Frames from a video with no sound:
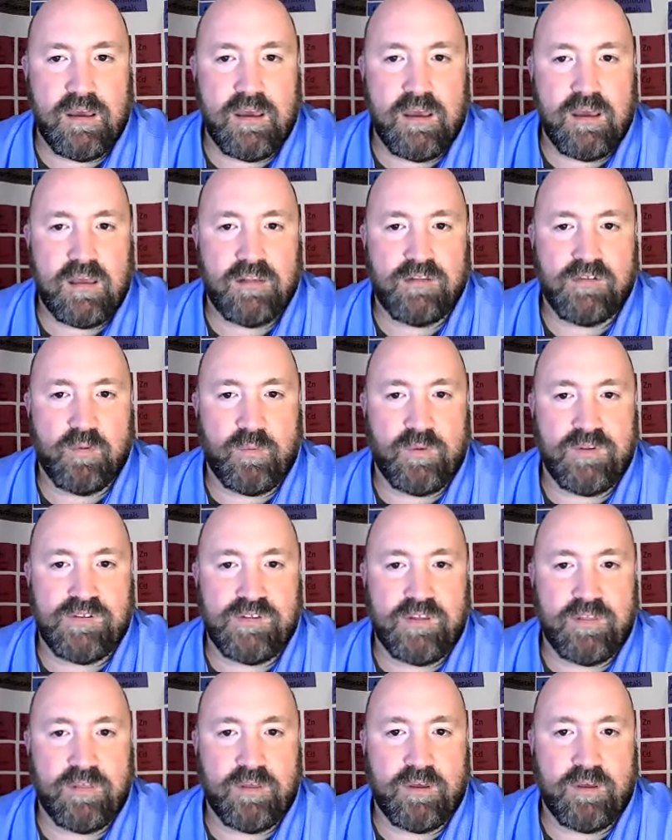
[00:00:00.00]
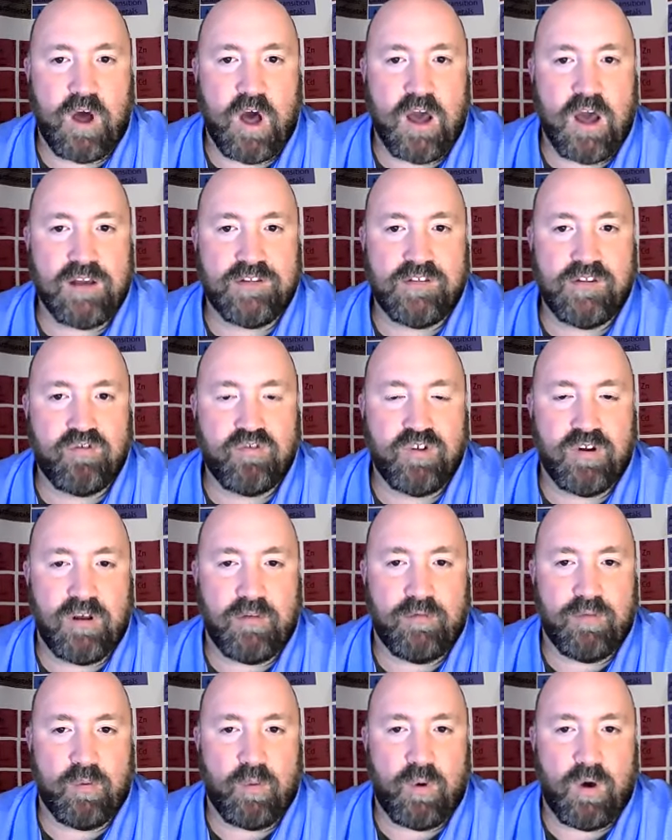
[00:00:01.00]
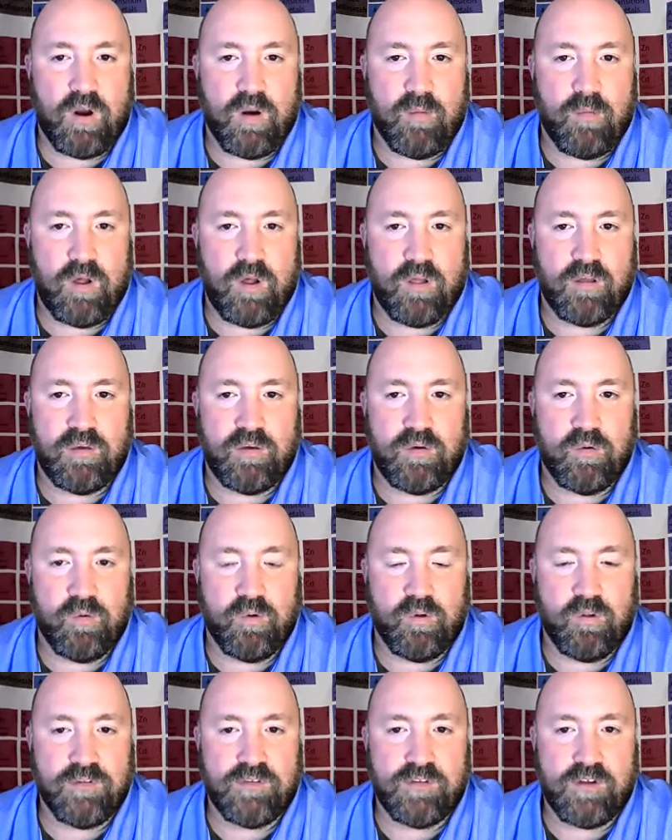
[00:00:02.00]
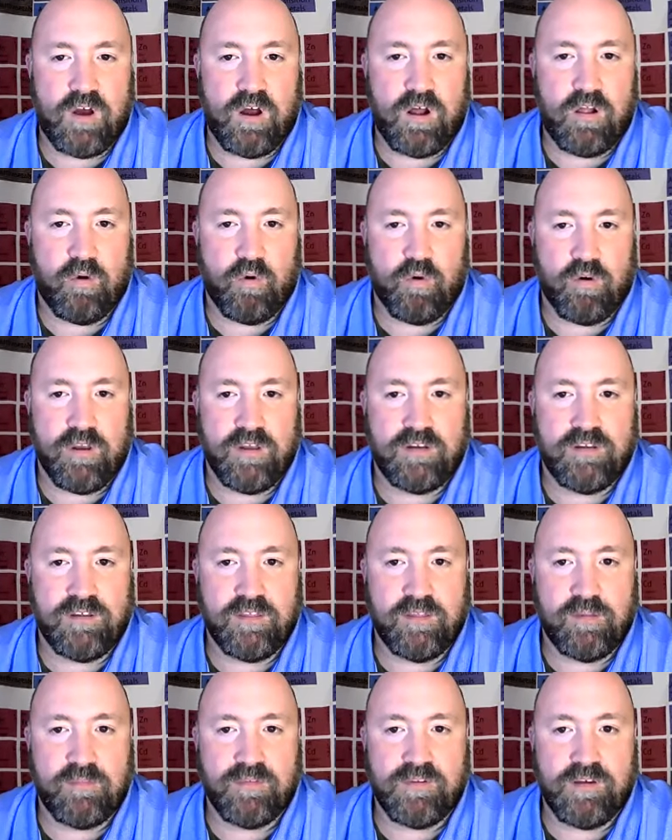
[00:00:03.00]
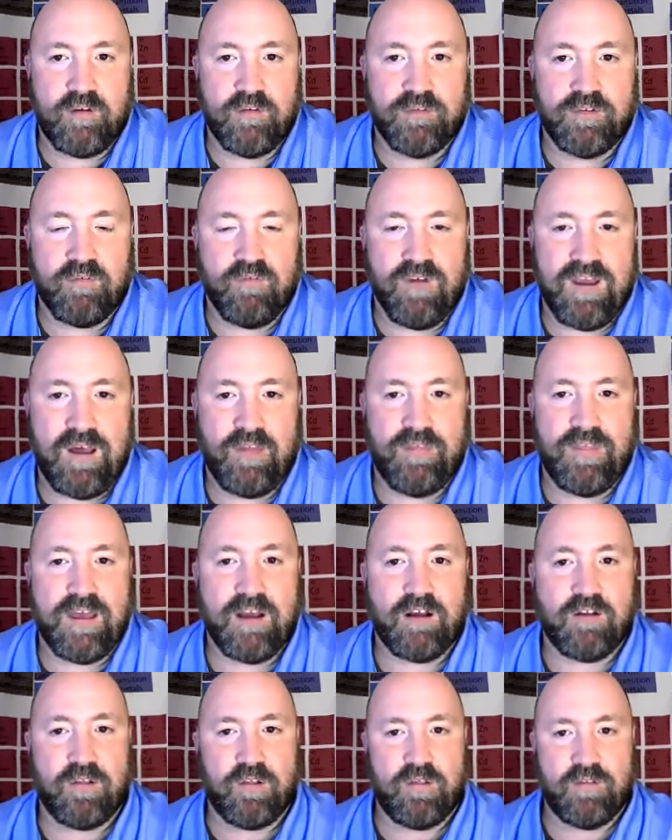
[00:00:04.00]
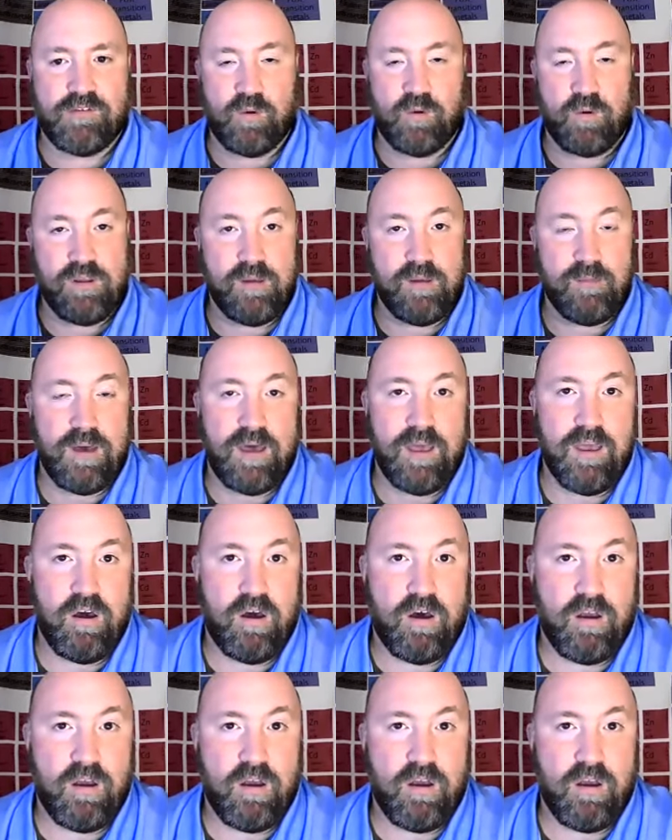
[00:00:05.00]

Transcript: And so we see the oxygen of the water molecules all orienting themselves around that sodium ion.